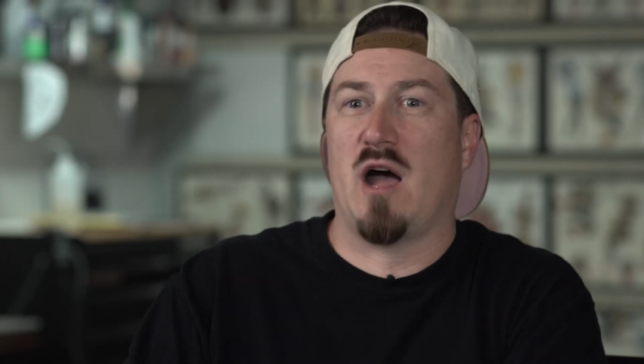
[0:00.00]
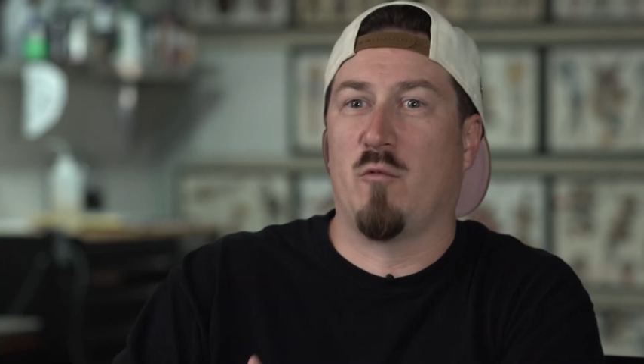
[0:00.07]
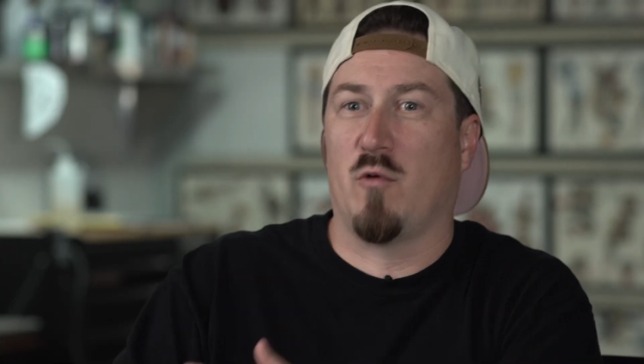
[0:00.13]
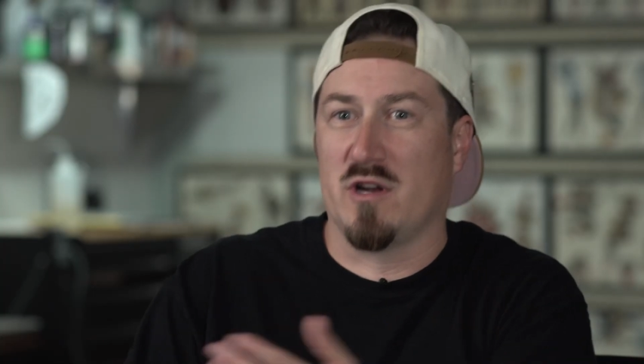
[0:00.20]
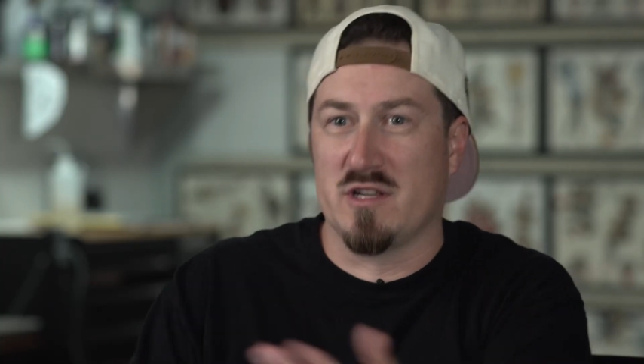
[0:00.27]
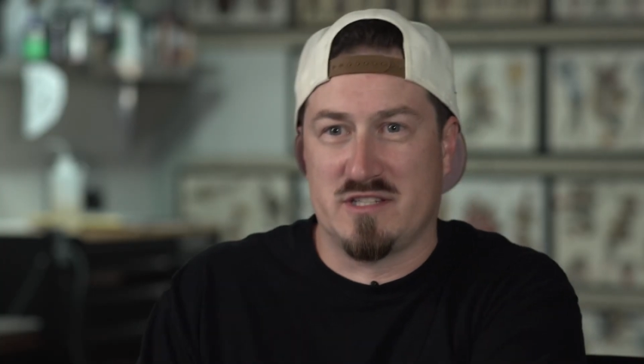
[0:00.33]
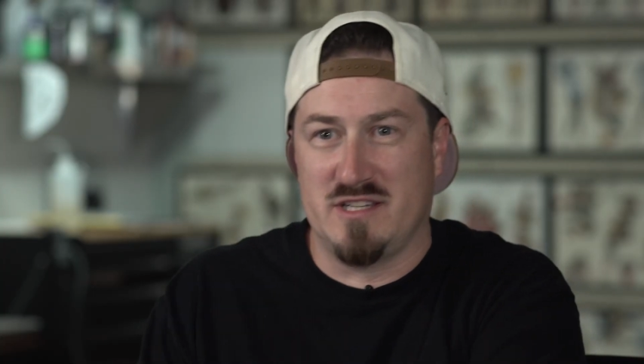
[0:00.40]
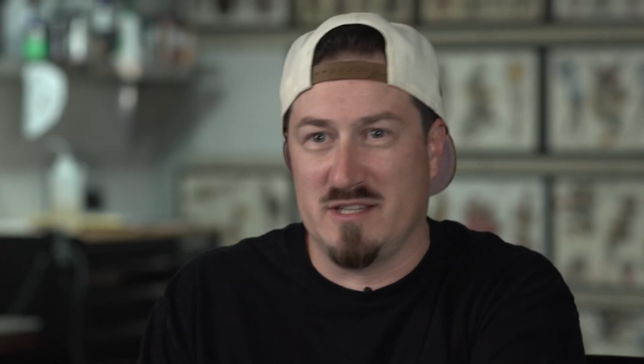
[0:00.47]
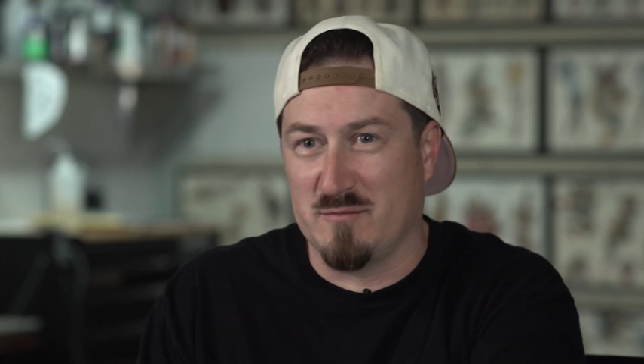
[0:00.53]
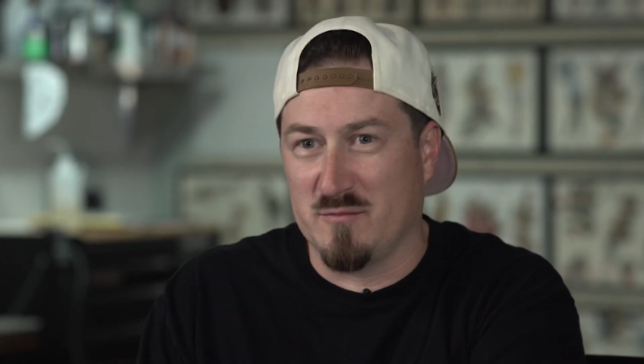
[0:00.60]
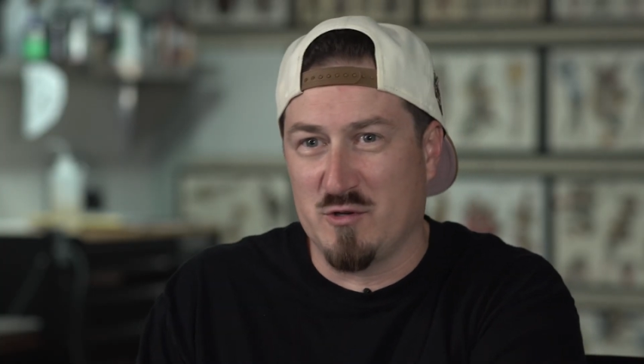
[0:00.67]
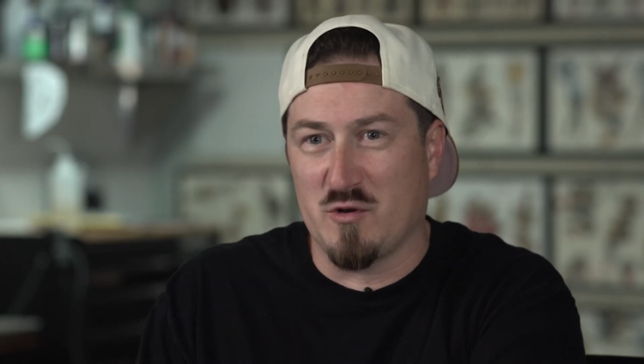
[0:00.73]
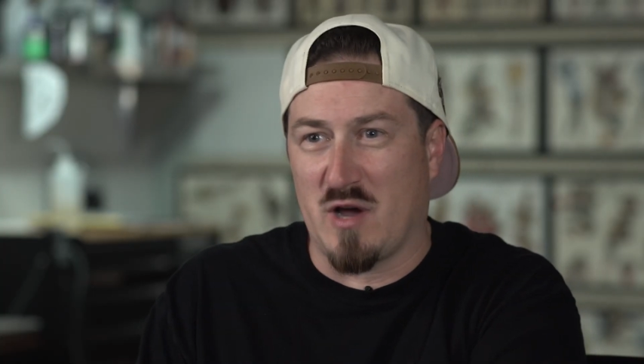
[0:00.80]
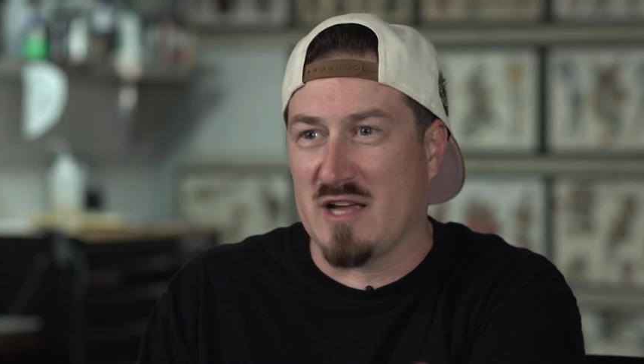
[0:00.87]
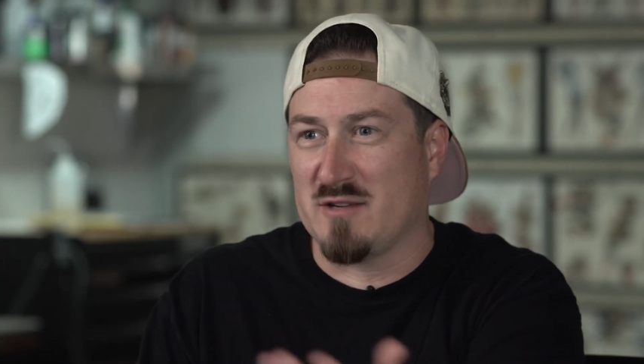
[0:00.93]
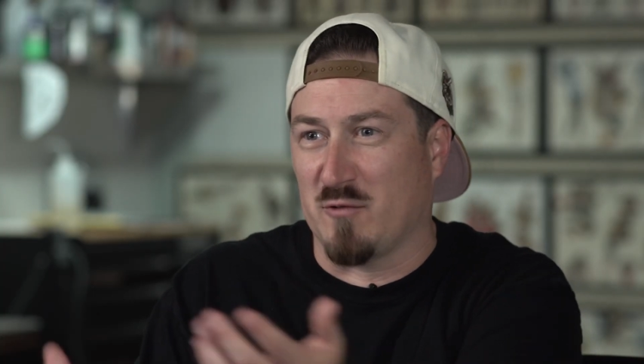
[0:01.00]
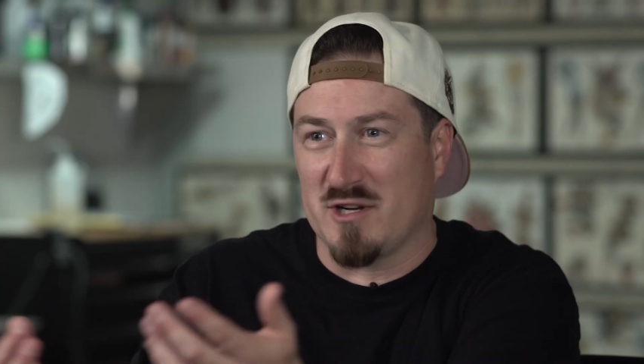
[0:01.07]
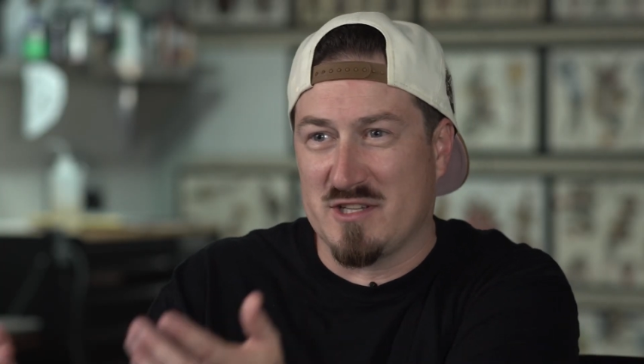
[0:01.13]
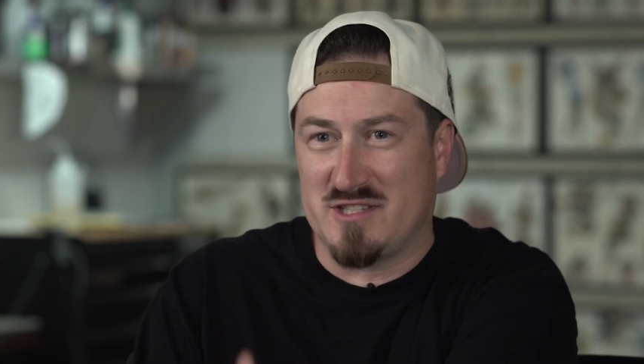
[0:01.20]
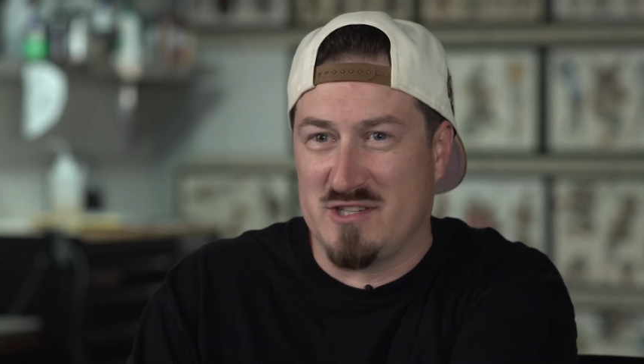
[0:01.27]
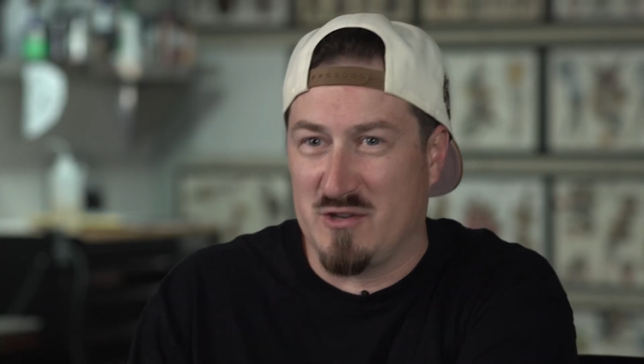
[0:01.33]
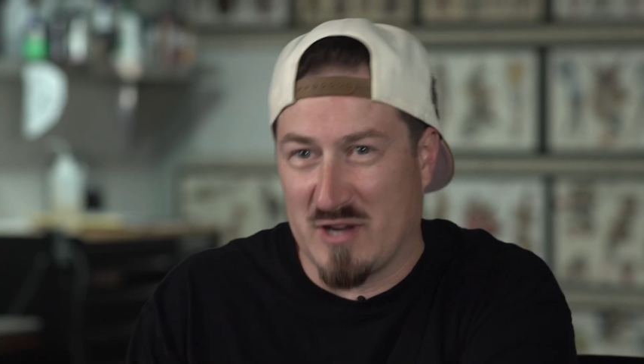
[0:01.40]
I want to see
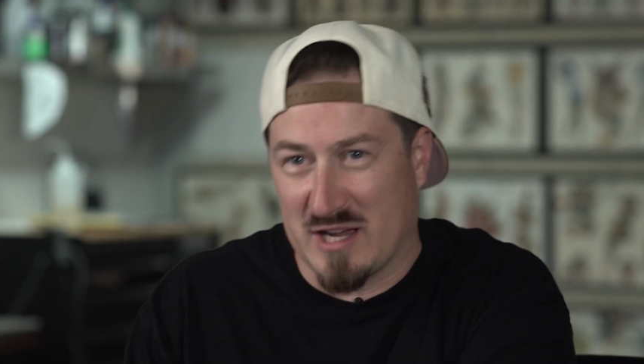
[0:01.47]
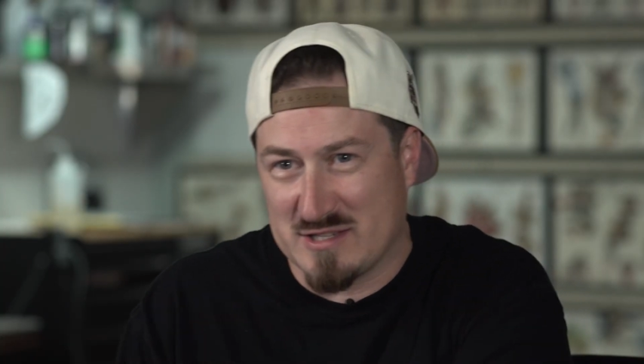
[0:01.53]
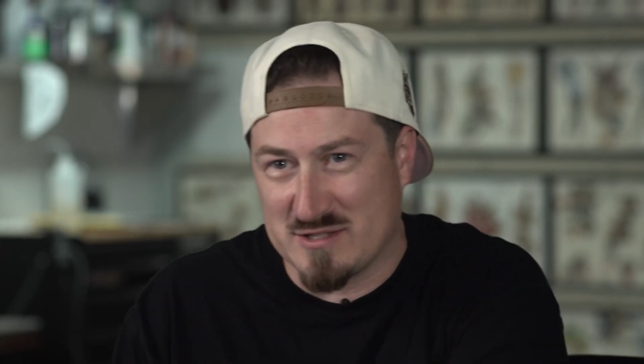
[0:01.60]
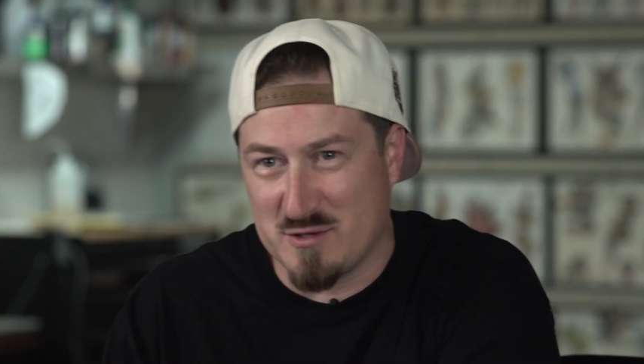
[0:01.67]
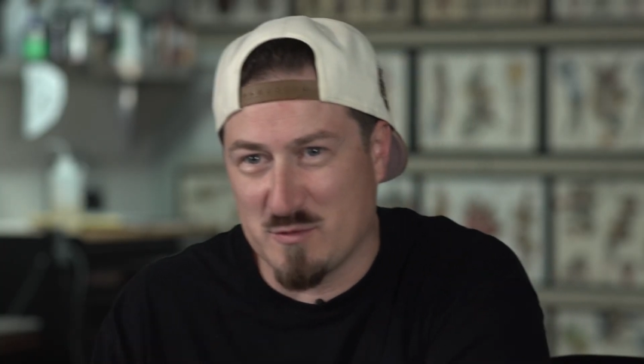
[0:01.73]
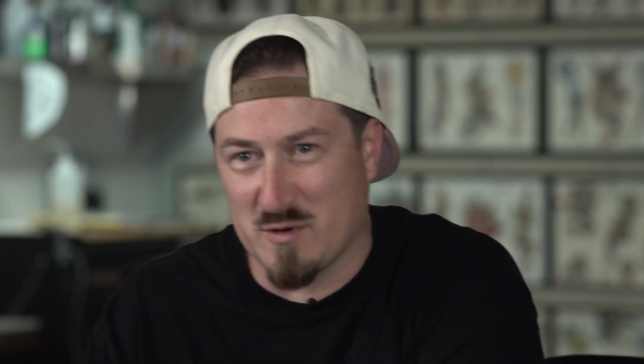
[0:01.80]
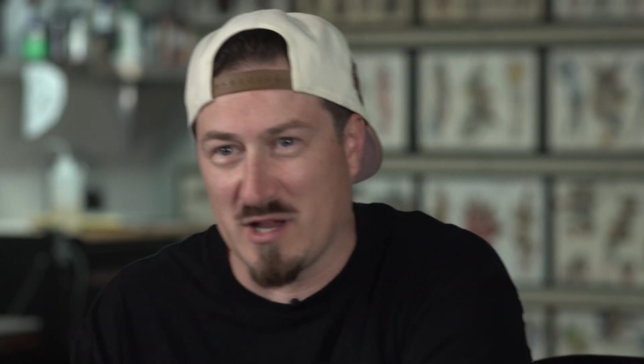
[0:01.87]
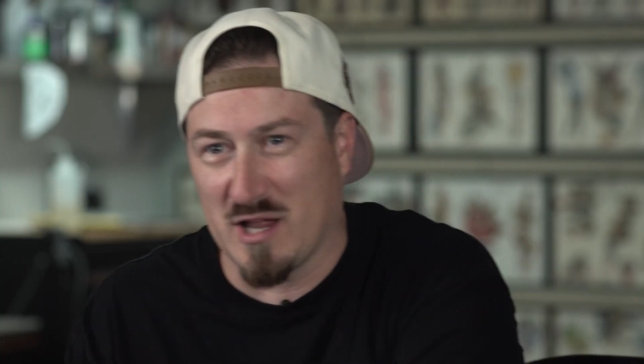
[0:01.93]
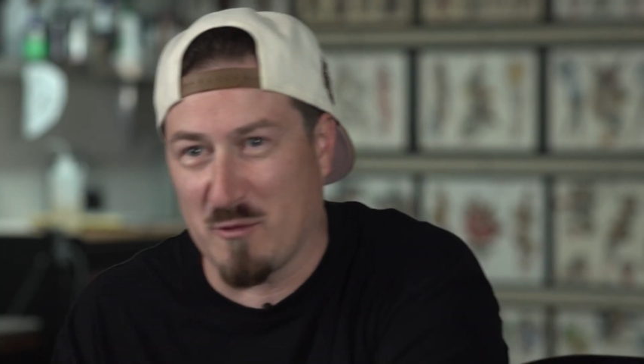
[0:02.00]
you guys do well.